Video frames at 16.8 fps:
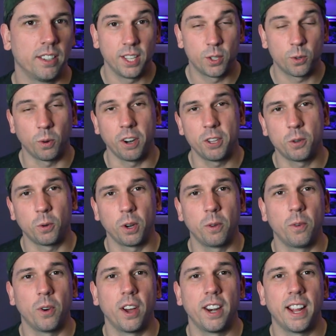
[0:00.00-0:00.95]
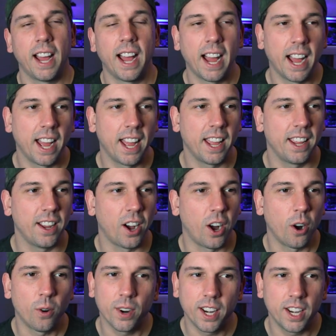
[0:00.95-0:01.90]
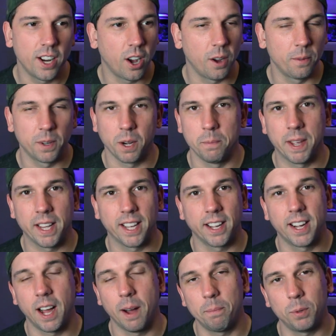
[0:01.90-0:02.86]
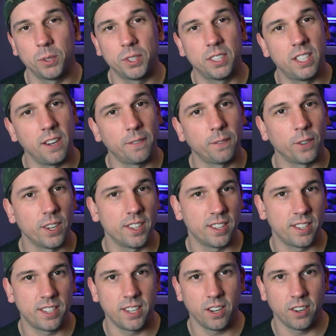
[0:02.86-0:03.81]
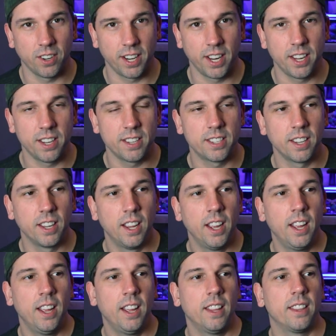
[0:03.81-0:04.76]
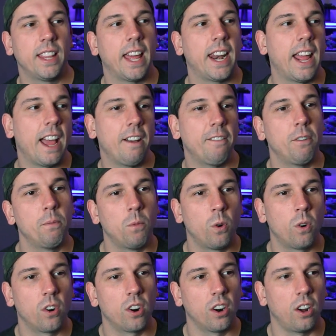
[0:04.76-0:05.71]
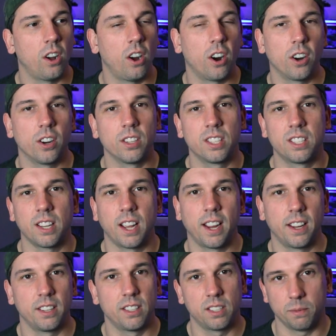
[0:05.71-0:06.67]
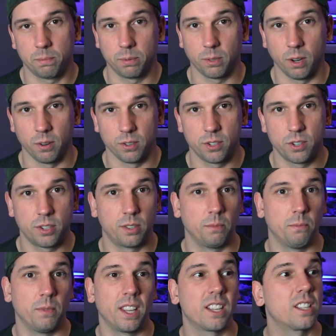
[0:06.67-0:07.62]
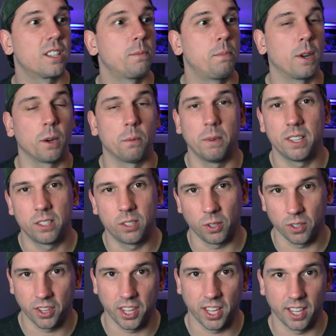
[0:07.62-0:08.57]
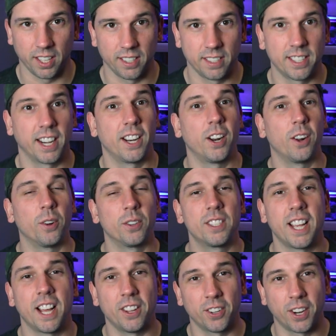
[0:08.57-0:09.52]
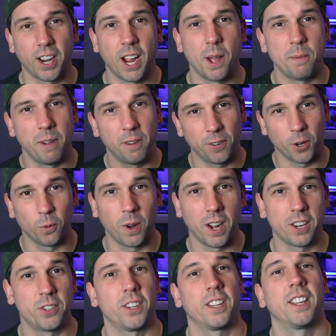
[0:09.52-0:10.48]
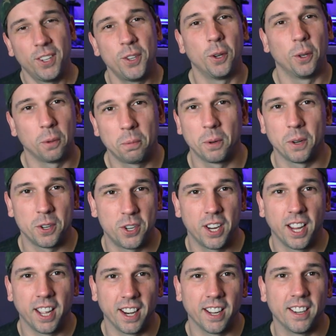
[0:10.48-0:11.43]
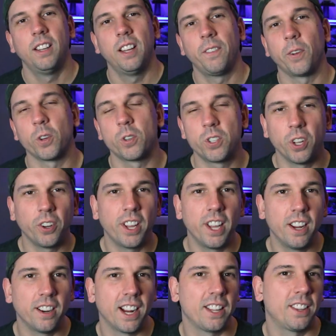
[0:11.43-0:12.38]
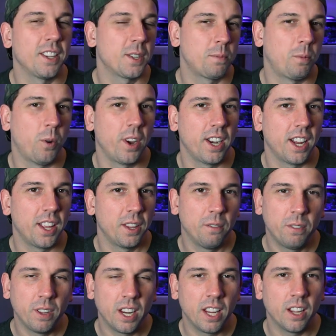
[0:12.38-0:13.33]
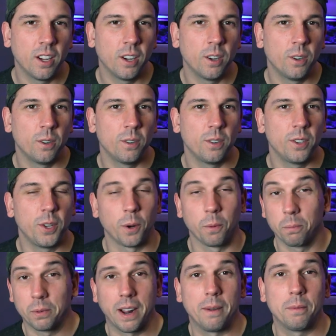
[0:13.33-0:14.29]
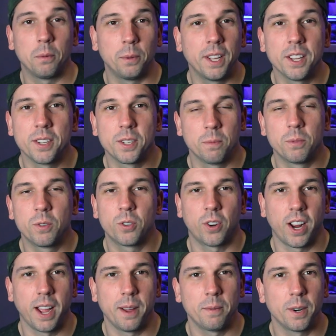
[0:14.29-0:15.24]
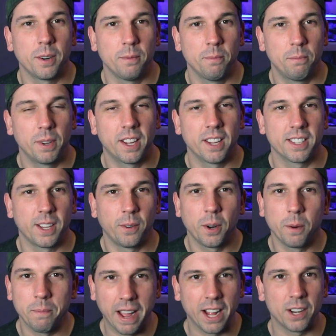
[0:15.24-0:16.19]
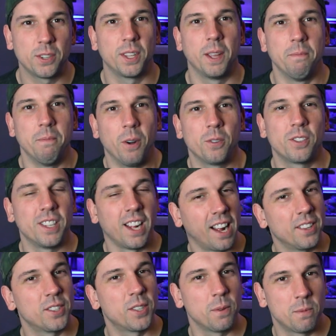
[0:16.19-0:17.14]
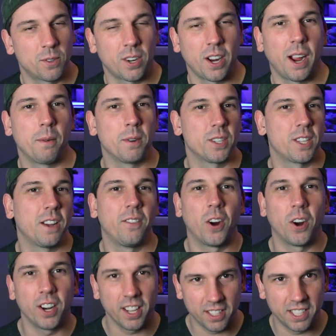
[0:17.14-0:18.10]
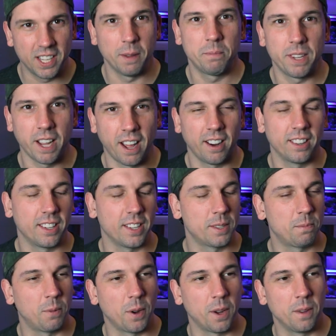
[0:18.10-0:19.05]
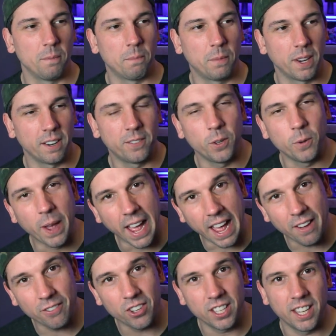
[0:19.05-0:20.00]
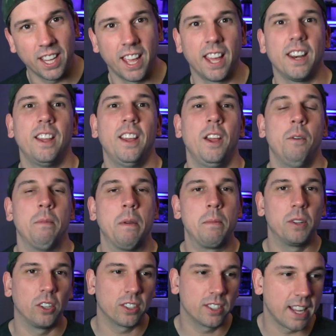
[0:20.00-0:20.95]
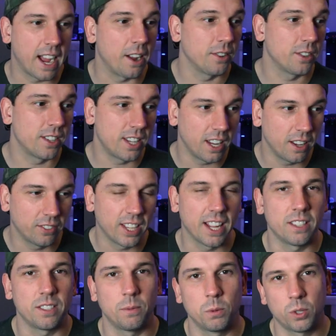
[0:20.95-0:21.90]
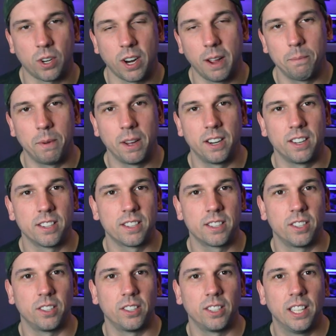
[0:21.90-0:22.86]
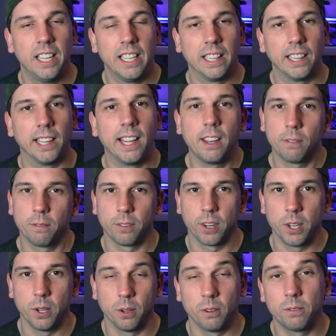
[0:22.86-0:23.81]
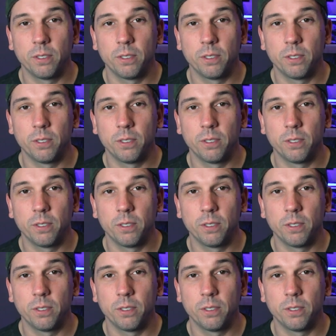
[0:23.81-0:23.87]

In 2021, I already know I'm gonna make a couple different series that have a more hard science approach, some experimental things. And I know Telegram, if you're watching, you'll appreciate it. If you're still here at this point in the video, you're probably a subscriber, because I would imagine that most non-subscribers have already dipped out at this point. But if you haven't yet, maybe look down, see if that subscribe button is still lit for you.